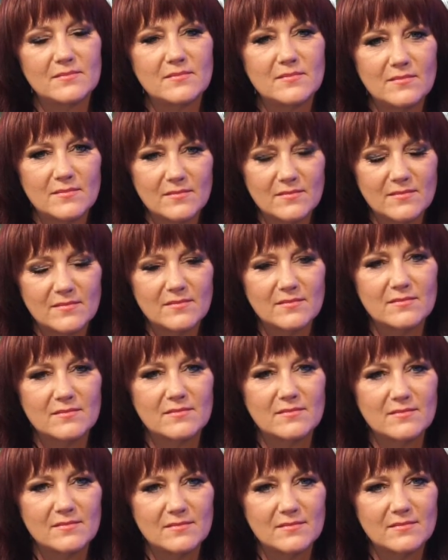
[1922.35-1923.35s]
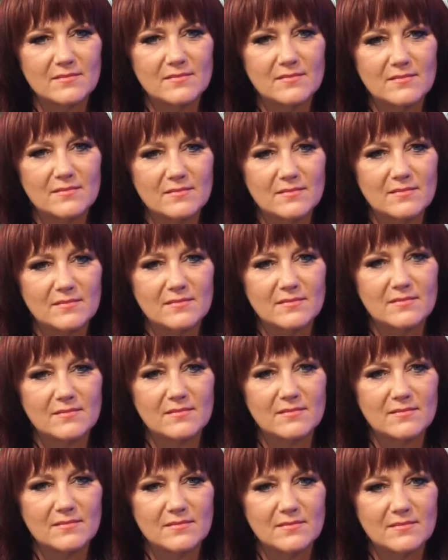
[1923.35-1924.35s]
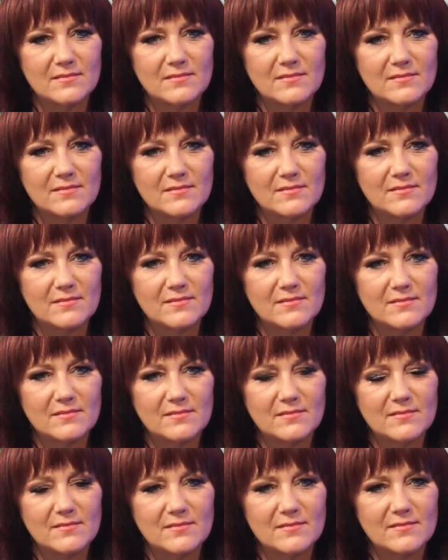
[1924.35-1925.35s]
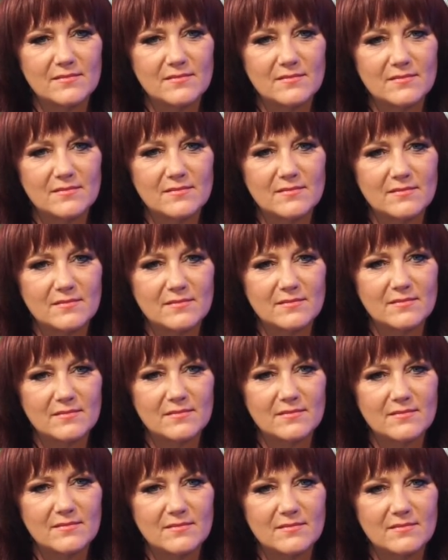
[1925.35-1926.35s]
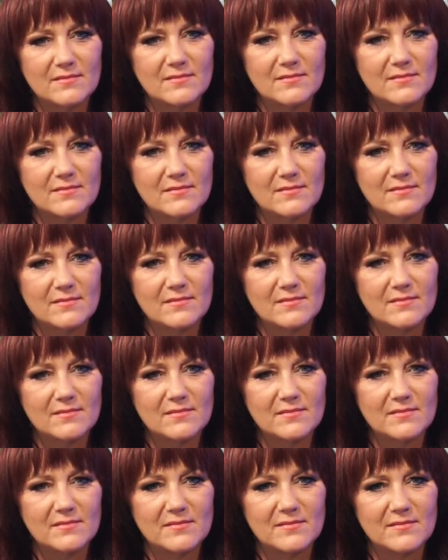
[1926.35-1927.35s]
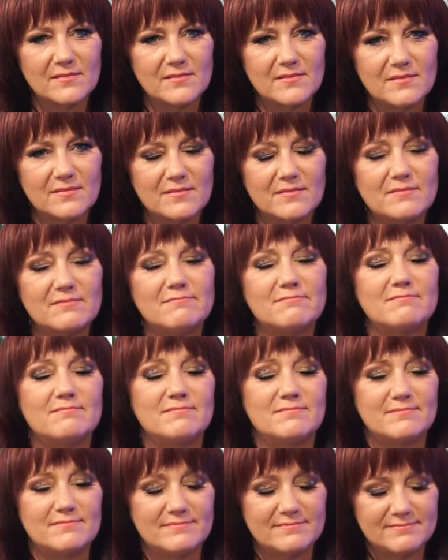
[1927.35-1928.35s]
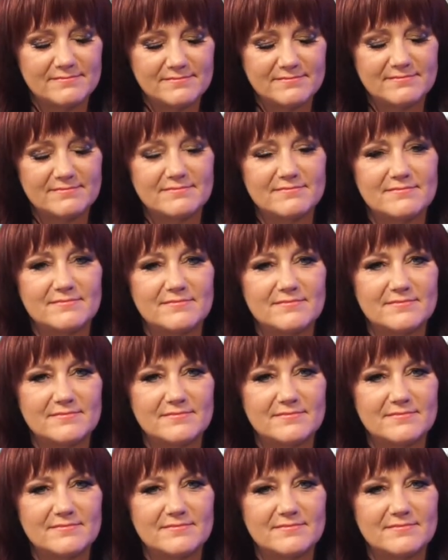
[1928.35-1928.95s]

[no speech]